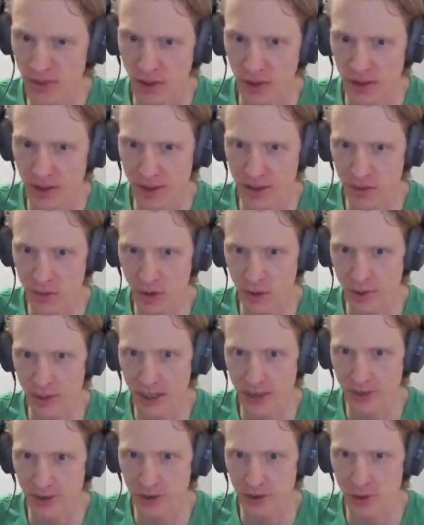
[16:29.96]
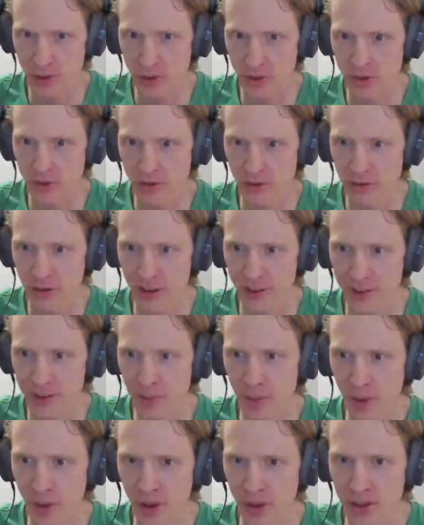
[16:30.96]
This is where we have to fight the
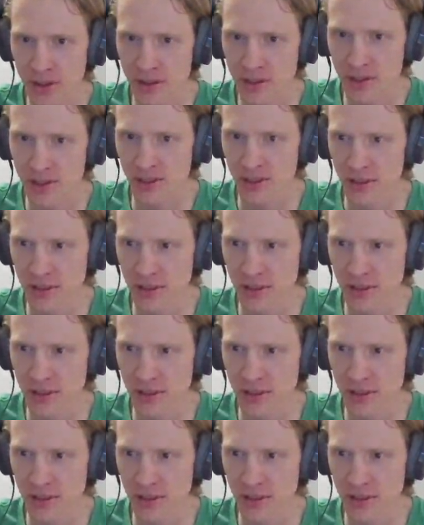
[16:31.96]
boss.